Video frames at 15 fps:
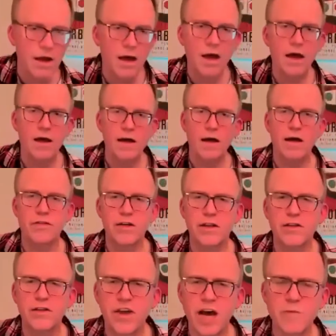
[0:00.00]
I
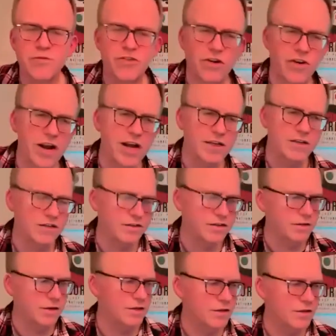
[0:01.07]
think the tab's correct.
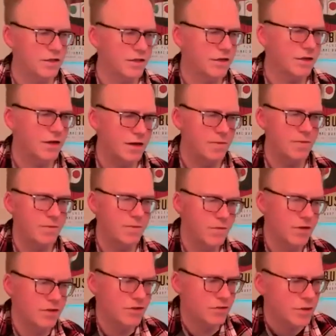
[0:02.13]
I did it
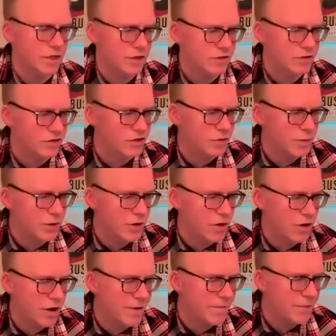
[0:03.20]
this week, so it should be
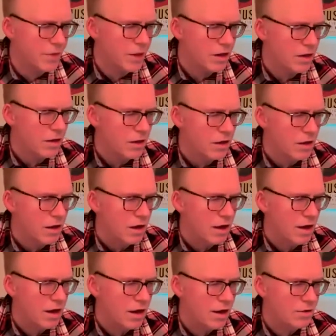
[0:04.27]
all right.
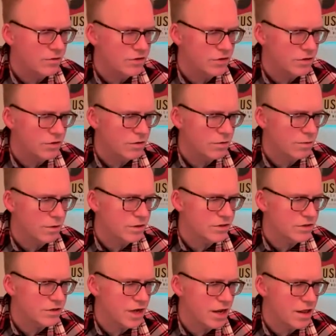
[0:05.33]
So
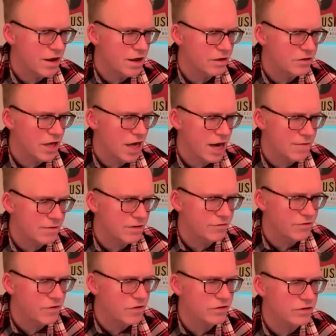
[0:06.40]
what's anything else happening,
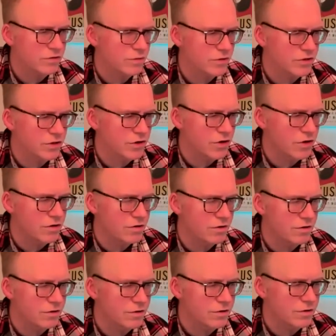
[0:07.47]
folks? What's going on?
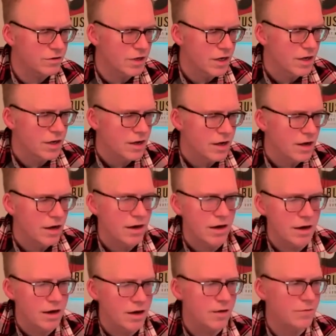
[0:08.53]

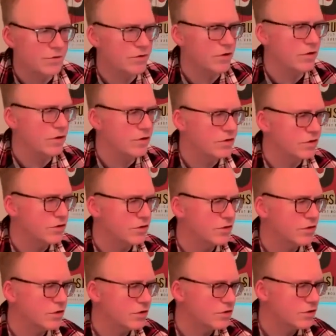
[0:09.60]
Don't know
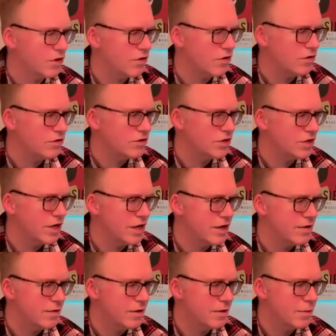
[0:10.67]
who's all on
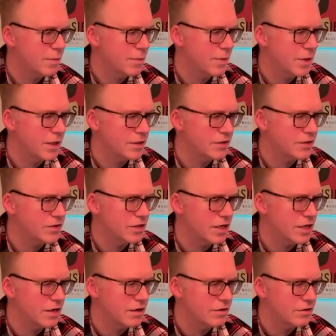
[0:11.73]
tonight, but
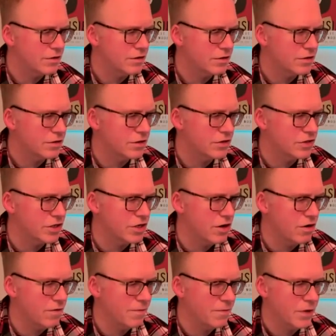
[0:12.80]
good to see
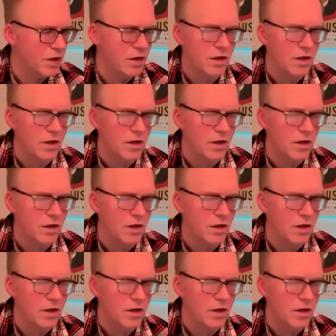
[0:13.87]
you all.